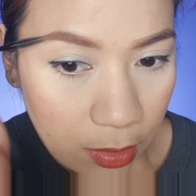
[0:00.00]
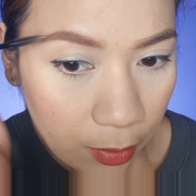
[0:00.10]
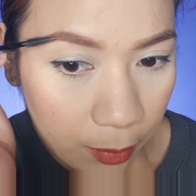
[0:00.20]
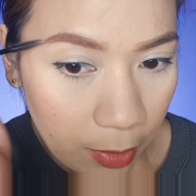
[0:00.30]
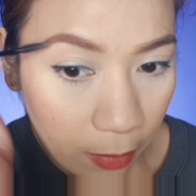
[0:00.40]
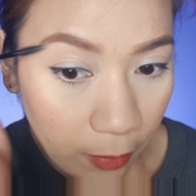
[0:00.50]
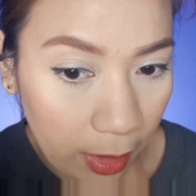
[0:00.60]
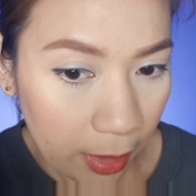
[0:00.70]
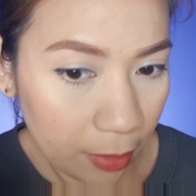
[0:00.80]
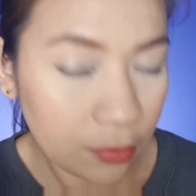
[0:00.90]
brow
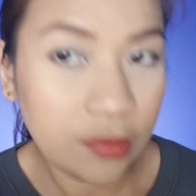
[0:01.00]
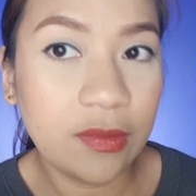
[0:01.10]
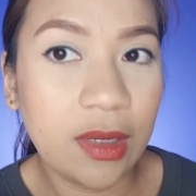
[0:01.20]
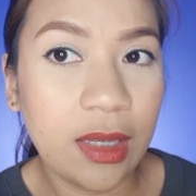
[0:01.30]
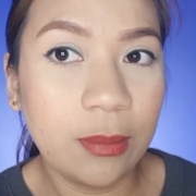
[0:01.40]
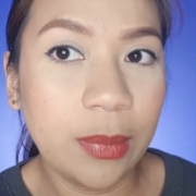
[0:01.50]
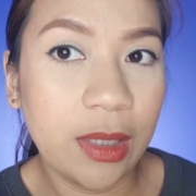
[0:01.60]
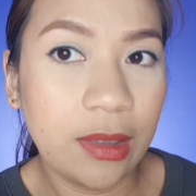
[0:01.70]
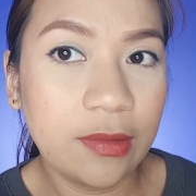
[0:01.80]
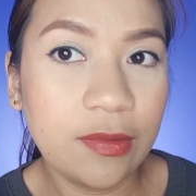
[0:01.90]
hair to stay in
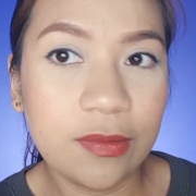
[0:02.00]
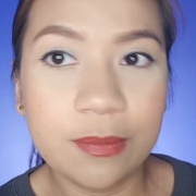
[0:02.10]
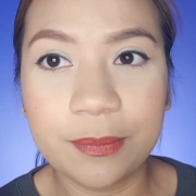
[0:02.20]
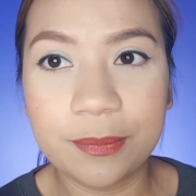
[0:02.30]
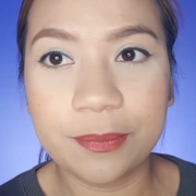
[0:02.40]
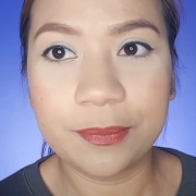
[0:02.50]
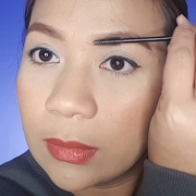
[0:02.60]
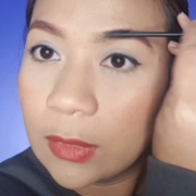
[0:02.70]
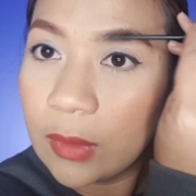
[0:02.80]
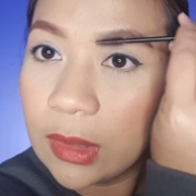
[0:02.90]
place.
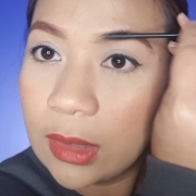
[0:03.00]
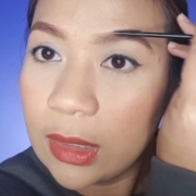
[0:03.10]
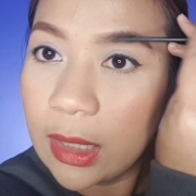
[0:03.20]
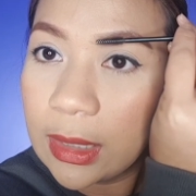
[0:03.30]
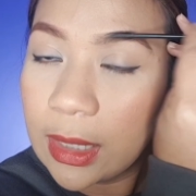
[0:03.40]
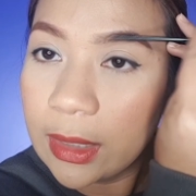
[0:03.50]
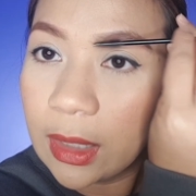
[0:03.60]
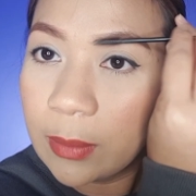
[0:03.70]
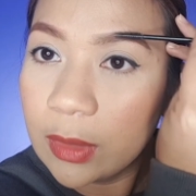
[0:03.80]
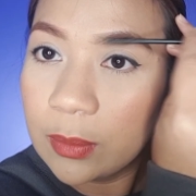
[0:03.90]
One thing I like
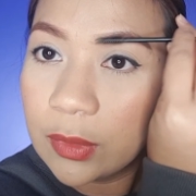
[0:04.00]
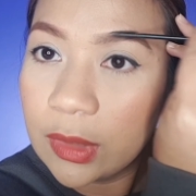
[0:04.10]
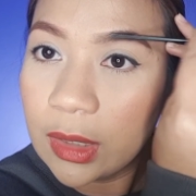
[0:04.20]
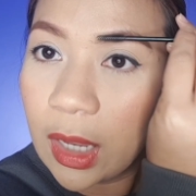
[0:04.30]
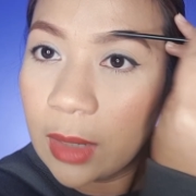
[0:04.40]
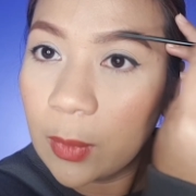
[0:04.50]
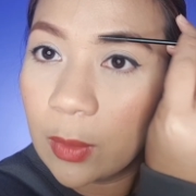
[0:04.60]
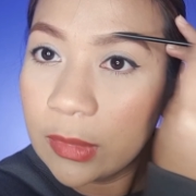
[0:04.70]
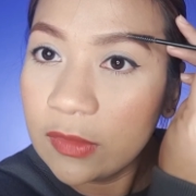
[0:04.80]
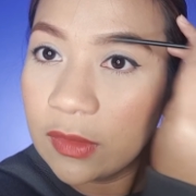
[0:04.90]
about putting
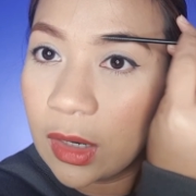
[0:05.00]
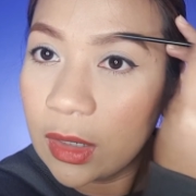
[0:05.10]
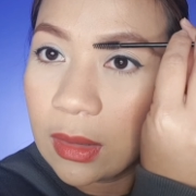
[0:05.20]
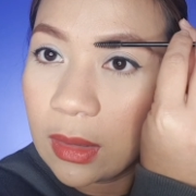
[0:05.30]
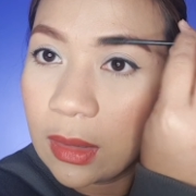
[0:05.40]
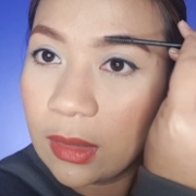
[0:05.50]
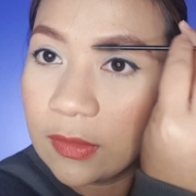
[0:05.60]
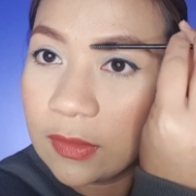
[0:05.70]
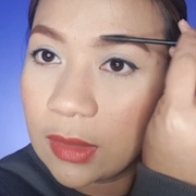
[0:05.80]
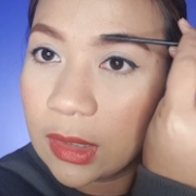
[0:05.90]
eyebrow mascara
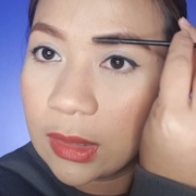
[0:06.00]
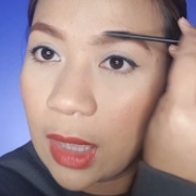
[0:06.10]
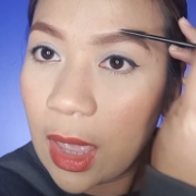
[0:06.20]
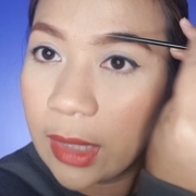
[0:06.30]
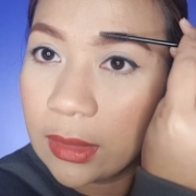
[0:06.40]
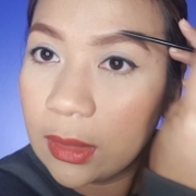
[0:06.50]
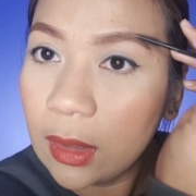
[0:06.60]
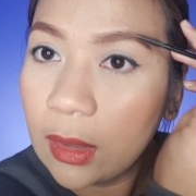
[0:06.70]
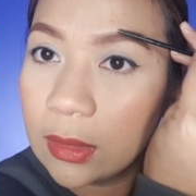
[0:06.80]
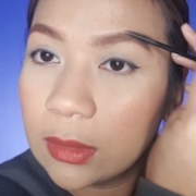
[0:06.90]
is it adds
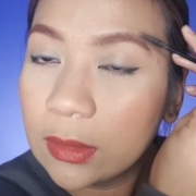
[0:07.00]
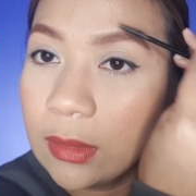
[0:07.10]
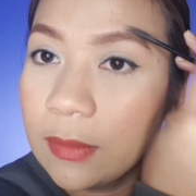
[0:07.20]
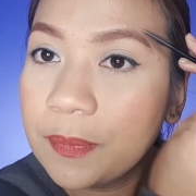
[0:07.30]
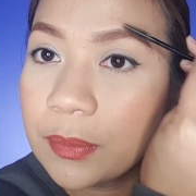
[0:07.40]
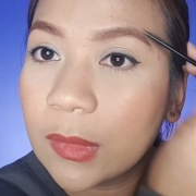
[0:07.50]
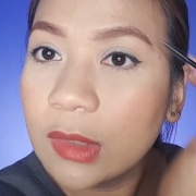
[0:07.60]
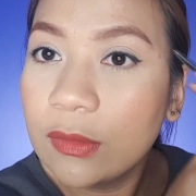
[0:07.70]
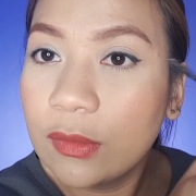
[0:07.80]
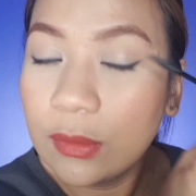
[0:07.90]
color
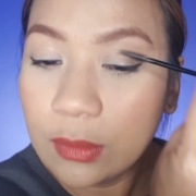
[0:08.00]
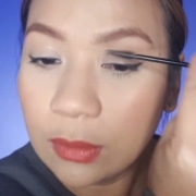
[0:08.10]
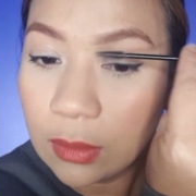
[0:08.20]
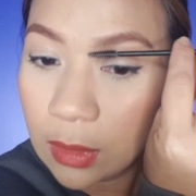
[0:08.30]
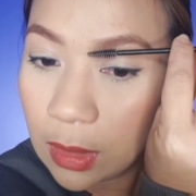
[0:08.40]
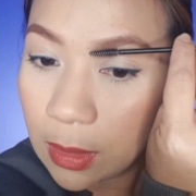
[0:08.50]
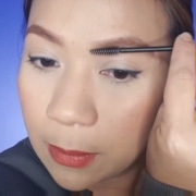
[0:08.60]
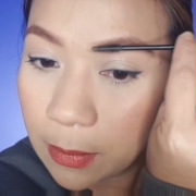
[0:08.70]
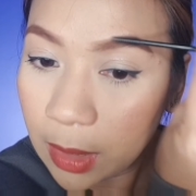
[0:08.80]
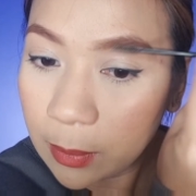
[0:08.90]
to
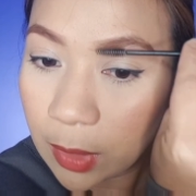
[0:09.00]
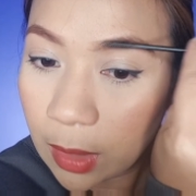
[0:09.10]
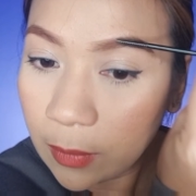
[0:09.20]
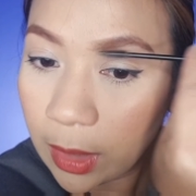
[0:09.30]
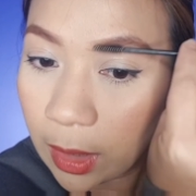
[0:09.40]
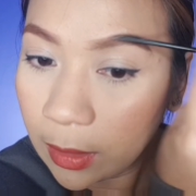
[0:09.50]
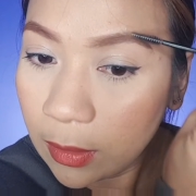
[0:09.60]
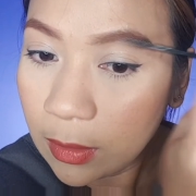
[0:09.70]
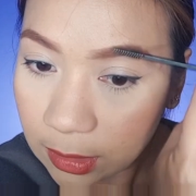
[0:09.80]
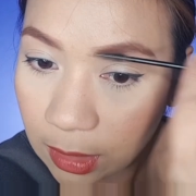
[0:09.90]
my brow
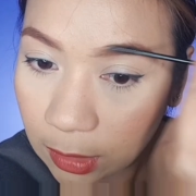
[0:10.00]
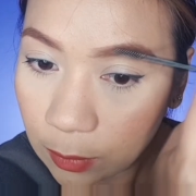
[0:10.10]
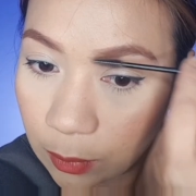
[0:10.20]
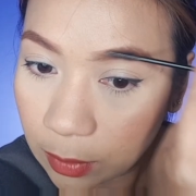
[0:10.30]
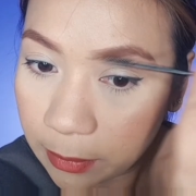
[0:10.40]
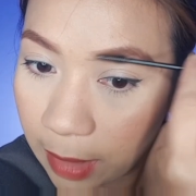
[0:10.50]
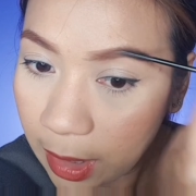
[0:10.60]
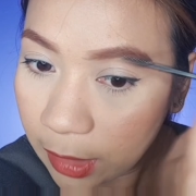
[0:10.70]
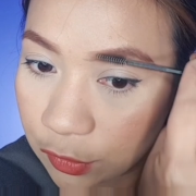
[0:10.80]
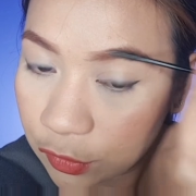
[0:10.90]
hair. It will
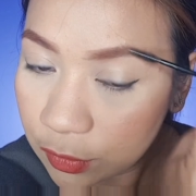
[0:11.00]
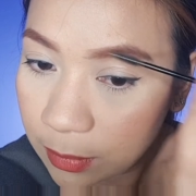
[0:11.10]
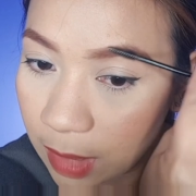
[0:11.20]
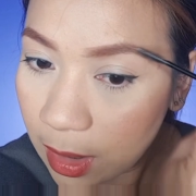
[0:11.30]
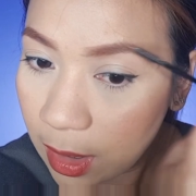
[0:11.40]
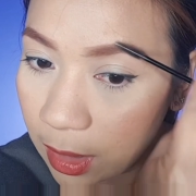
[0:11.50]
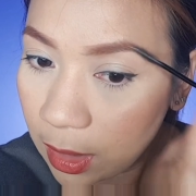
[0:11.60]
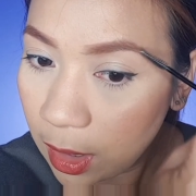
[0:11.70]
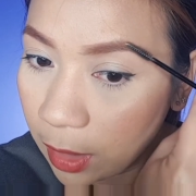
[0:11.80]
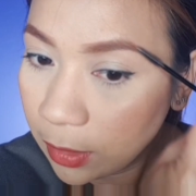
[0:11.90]
match
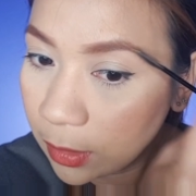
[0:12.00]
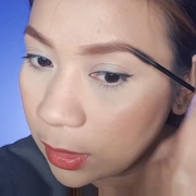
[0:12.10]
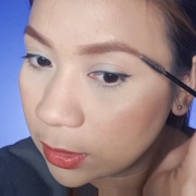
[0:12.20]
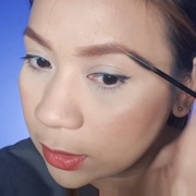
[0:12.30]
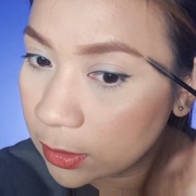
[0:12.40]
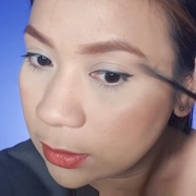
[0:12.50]
my hair color.